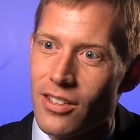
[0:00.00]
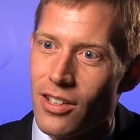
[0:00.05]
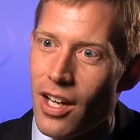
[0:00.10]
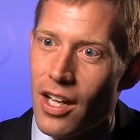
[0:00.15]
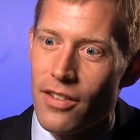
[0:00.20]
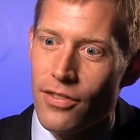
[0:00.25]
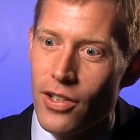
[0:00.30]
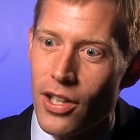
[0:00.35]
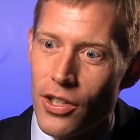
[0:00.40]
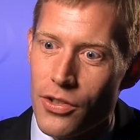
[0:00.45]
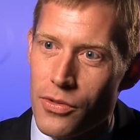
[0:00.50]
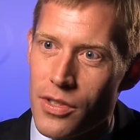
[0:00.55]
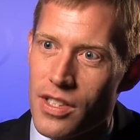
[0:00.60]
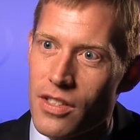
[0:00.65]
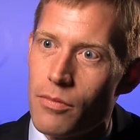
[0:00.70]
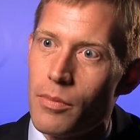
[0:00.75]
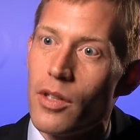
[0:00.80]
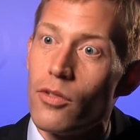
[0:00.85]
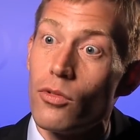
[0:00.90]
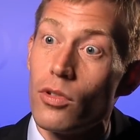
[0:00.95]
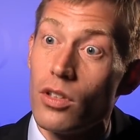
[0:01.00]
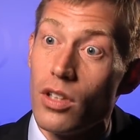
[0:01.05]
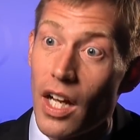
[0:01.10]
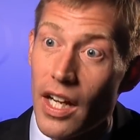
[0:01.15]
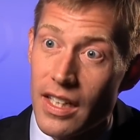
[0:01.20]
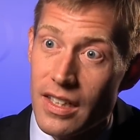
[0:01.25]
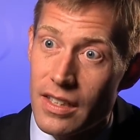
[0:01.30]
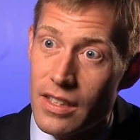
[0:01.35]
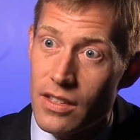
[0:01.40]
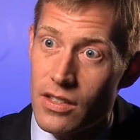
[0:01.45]
A lot of countries have been
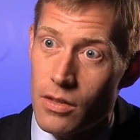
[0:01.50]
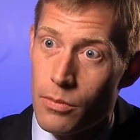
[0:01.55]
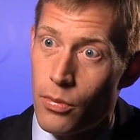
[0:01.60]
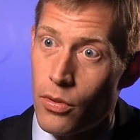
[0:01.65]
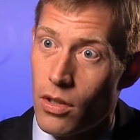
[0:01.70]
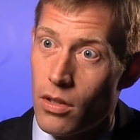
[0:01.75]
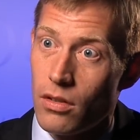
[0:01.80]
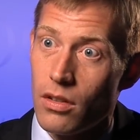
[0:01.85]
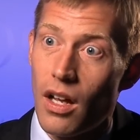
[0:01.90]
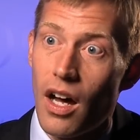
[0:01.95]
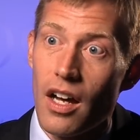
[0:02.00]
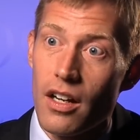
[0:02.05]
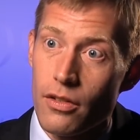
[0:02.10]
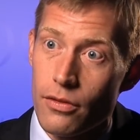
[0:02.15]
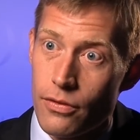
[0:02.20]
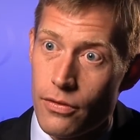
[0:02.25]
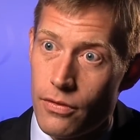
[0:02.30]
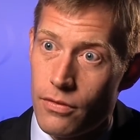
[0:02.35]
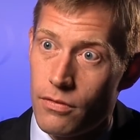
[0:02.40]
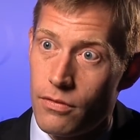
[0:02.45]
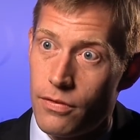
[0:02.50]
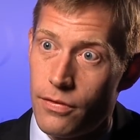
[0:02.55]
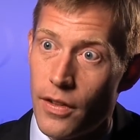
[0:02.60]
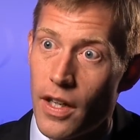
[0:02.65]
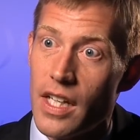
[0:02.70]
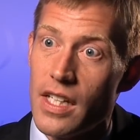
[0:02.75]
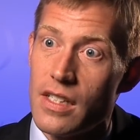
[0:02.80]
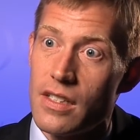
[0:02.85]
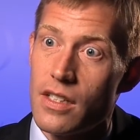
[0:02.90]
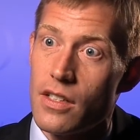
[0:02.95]
reluctant to put a lot of
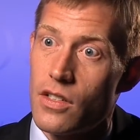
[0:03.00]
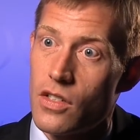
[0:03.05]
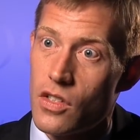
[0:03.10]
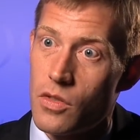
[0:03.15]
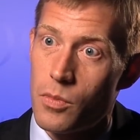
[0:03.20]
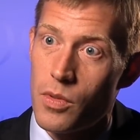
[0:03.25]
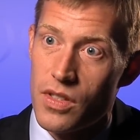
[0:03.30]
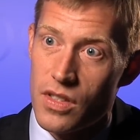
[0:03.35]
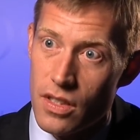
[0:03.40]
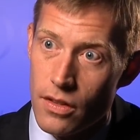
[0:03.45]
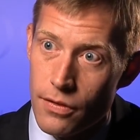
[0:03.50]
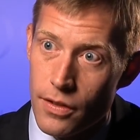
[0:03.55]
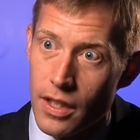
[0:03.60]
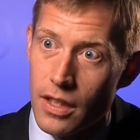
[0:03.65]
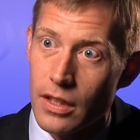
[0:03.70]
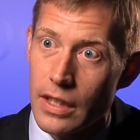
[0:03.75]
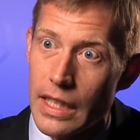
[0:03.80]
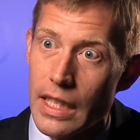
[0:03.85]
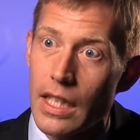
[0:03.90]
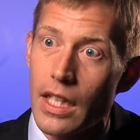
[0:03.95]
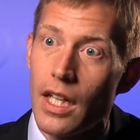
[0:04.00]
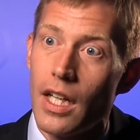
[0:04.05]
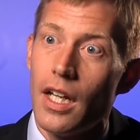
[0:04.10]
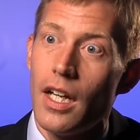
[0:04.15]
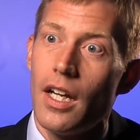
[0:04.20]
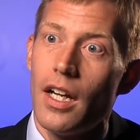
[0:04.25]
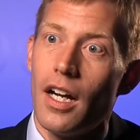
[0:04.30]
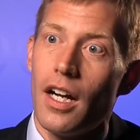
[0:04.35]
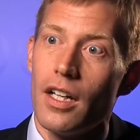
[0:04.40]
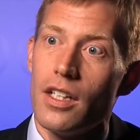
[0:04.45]
funds into specifically
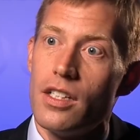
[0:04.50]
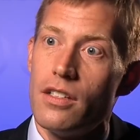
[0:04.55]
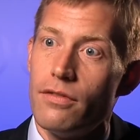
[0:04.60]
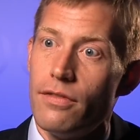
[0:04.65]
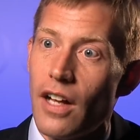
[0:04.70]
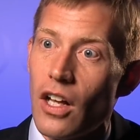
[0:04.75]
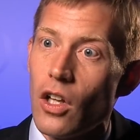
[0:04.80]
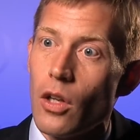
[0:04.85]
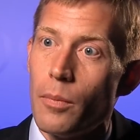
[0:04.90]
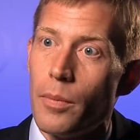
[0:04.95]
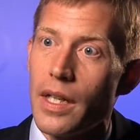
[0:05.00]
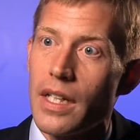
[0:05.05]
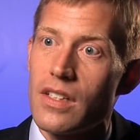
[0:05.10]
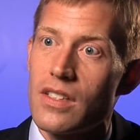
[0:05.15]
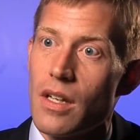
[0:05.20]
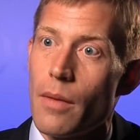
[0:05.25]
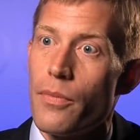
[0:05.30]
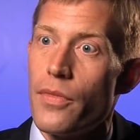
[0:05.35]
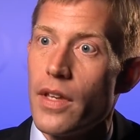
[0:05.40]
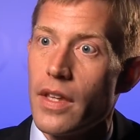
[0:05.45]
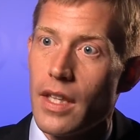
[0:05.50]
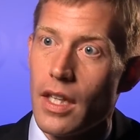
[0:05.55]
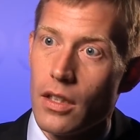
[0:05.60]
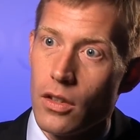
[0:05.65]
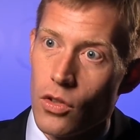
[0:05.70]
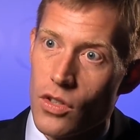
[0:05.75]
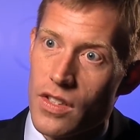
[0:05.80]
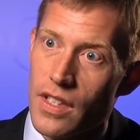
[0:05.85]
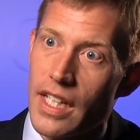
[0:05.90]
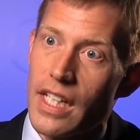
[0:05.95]
uh, developing something
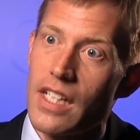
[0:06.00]
that looks